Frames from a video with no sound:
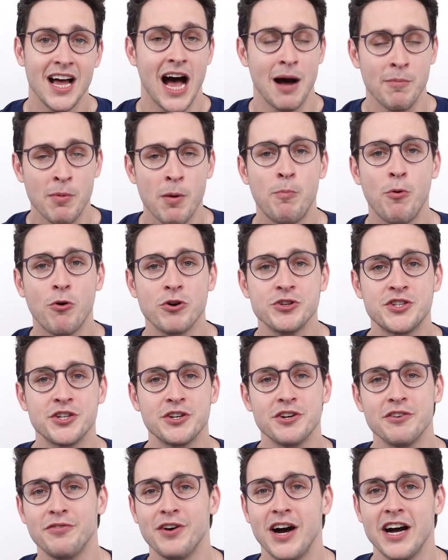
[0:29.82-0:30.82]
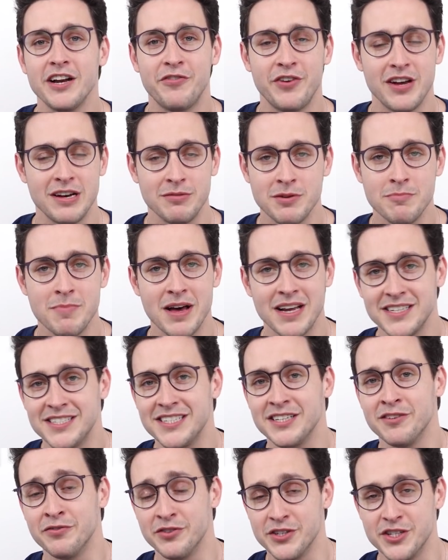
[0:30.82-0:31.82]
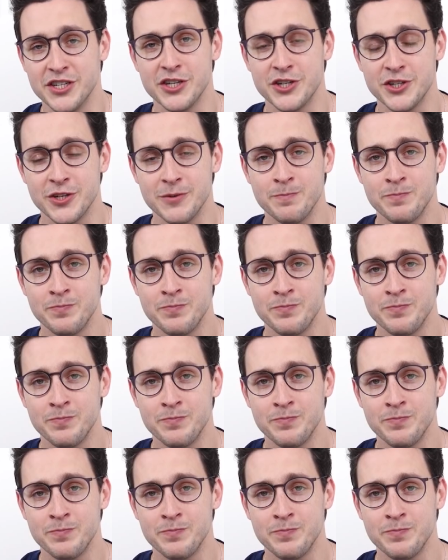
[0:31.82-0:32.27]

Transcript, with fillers: I'm a board certified family medicine physician.